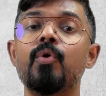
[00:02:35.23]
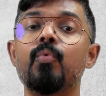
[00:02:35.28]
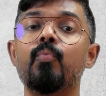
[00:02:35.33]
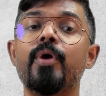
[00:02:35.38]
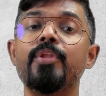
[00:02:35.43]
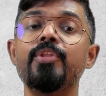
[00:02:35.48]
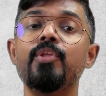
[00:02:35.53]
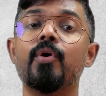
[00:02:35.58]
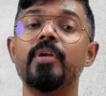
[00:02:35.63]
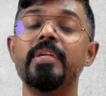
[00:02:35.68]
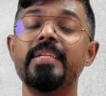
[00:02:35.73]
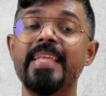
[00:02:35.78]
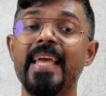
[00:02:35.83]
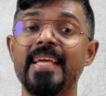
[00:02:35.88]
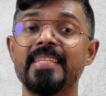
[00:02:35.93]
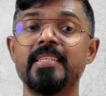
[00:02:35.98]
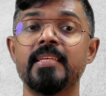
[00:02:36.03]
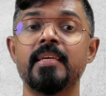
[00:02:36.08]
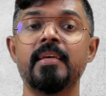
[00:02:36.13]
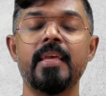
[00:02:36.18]
when your
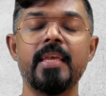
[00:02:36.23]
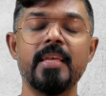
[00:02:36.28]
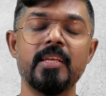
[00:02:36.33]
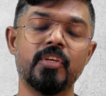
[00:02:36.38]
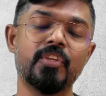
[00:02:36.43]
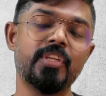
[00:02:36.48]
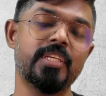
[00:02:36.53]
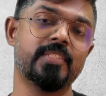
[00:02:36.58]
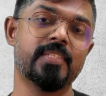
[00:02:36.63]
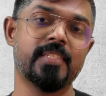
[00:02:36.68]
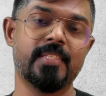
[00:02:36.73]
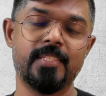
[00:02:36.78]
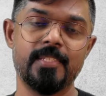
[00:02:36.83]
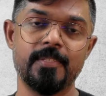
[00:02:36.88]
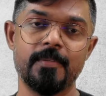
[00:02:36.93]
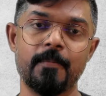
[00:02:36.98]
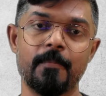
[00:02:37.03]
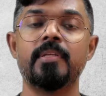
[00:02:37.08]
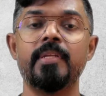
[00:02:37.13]
debt increases.